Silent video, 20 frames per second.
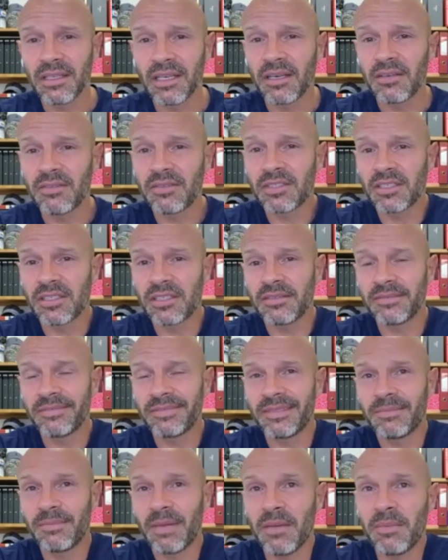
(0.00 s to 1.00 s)
to
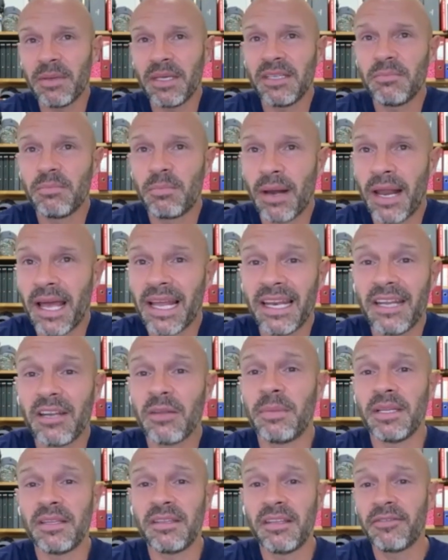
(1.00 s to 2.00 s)
maybe play a little
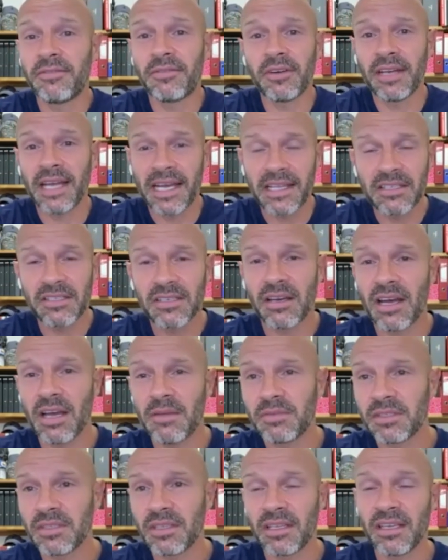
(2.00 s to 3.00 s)
bit different at
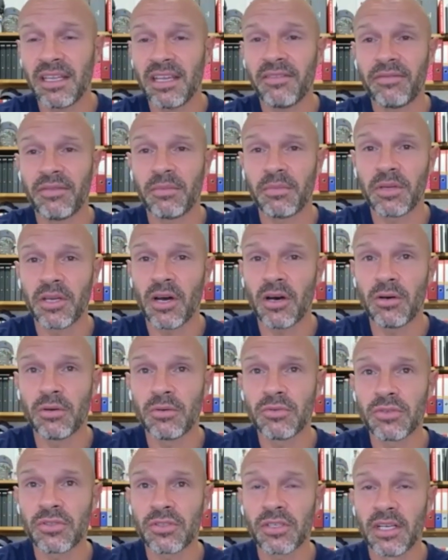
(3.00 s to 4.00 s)
times and give them
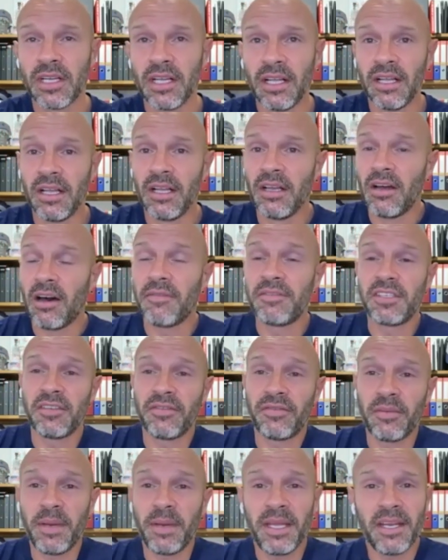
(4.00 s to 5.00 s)
goals. Obviously,
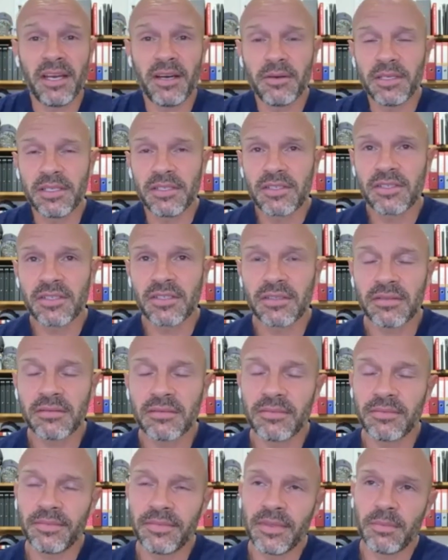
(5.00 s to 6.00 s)
Firmino has
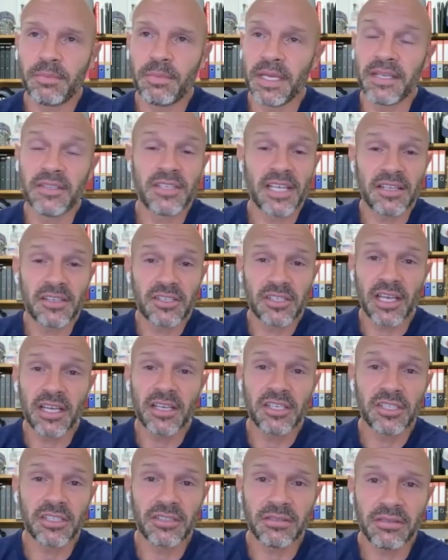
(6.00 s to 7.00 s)
been
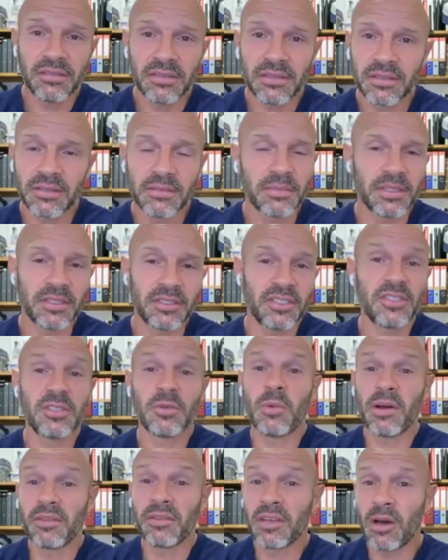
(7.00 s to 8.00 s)
sensational, but just the
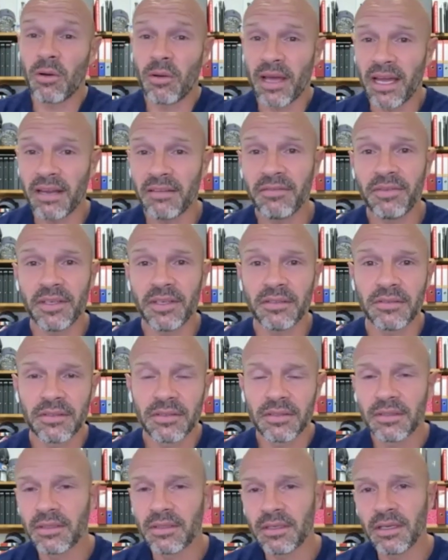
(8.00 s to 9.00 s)
1 goal at Anfield
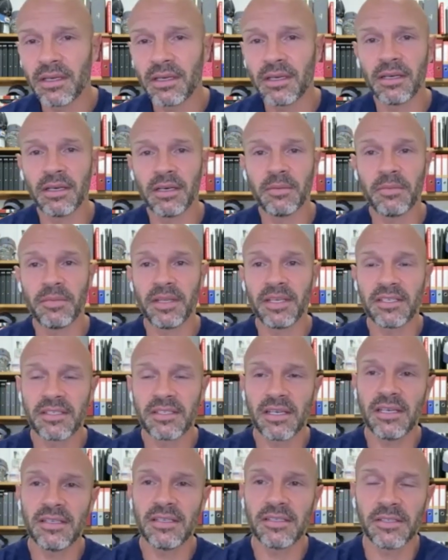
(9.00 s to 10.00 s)
this
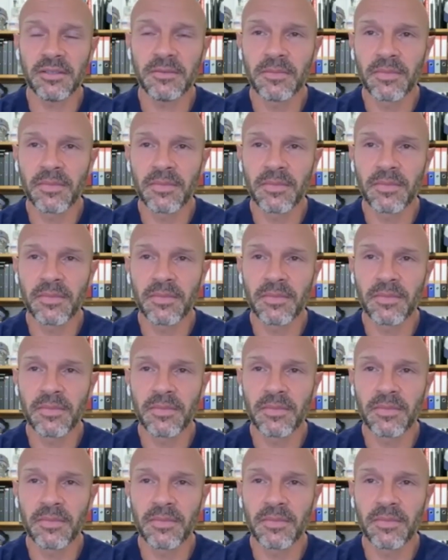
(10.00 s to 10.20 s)
season.